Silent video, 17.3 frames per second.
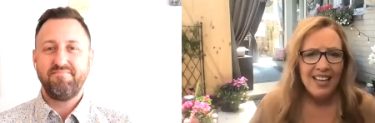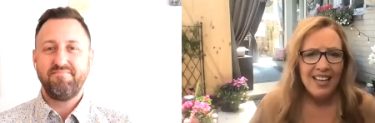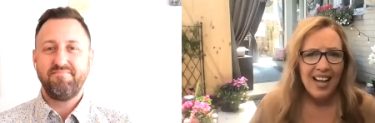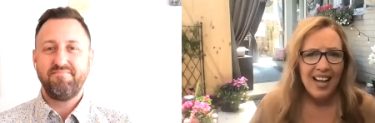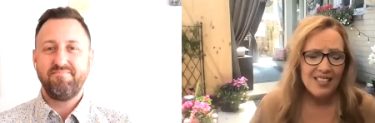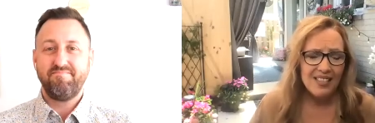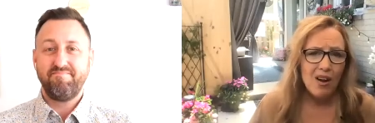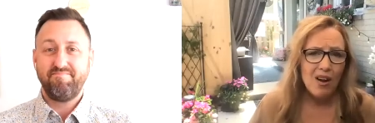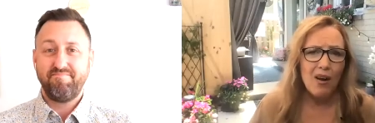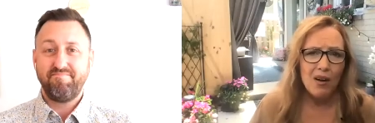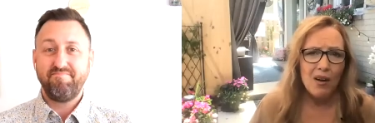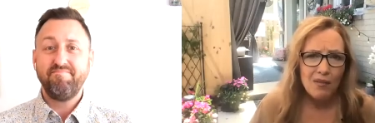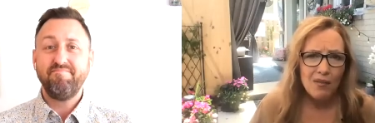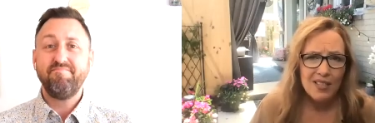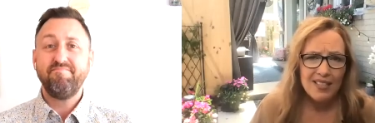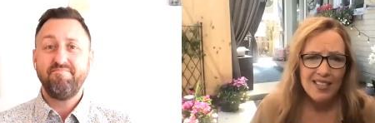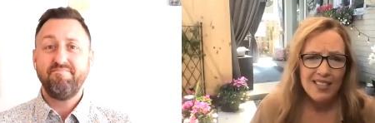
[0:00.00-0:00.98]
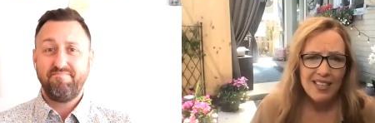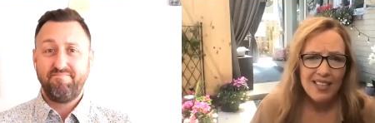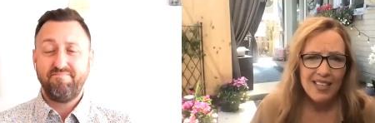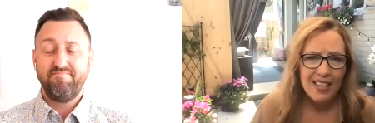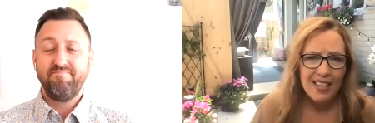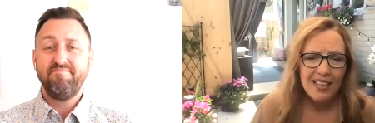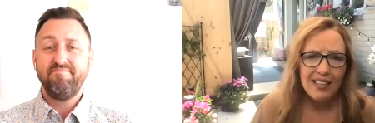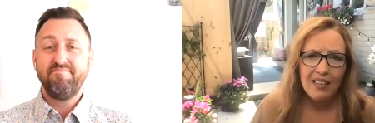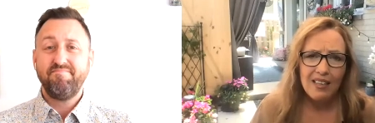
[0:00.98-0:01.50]
Speaker 1: as the heart of the city,
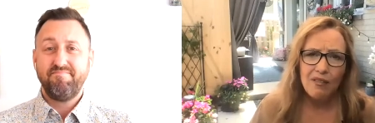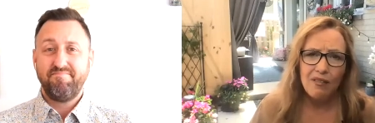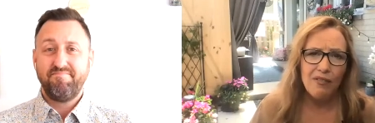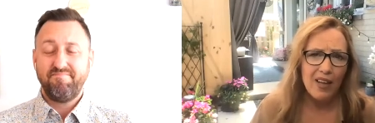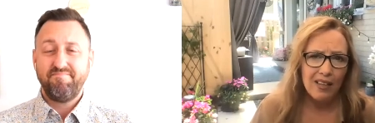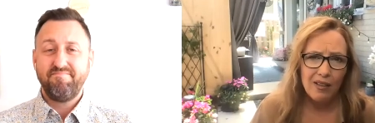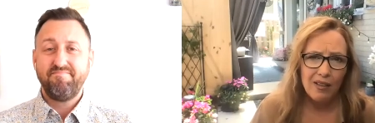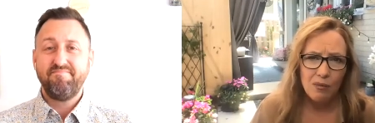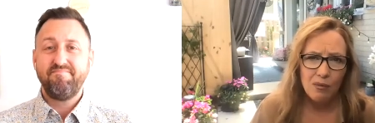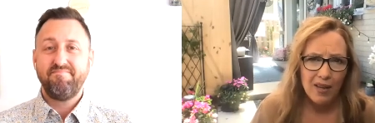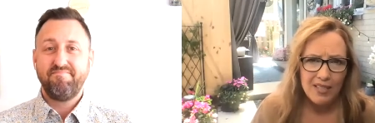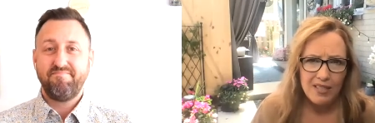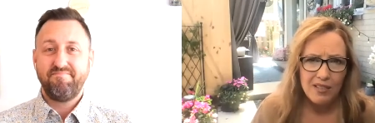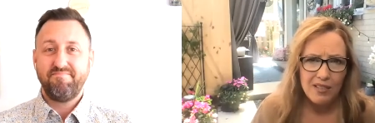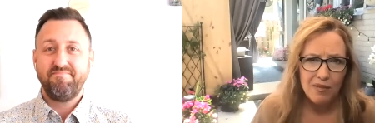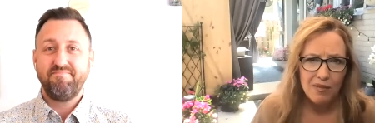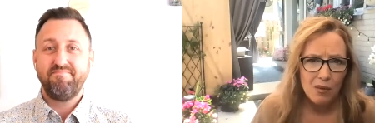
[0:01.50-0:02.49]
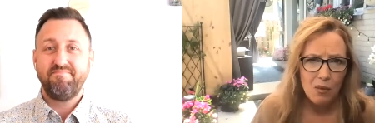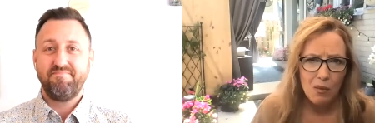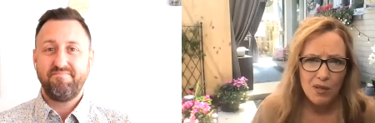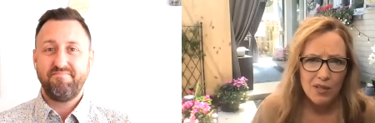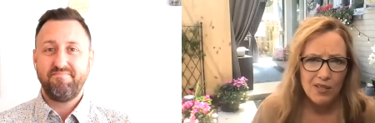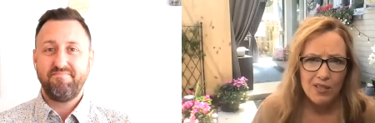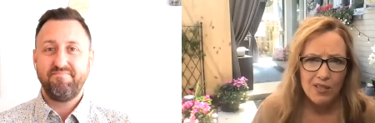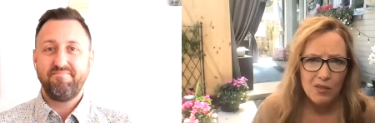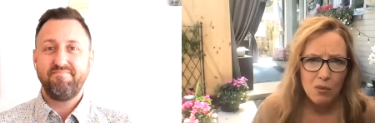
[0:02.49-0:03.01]
it can affect the rest of the wards
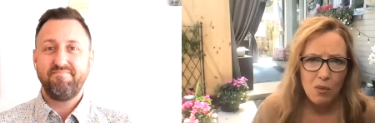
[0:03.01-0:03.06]
as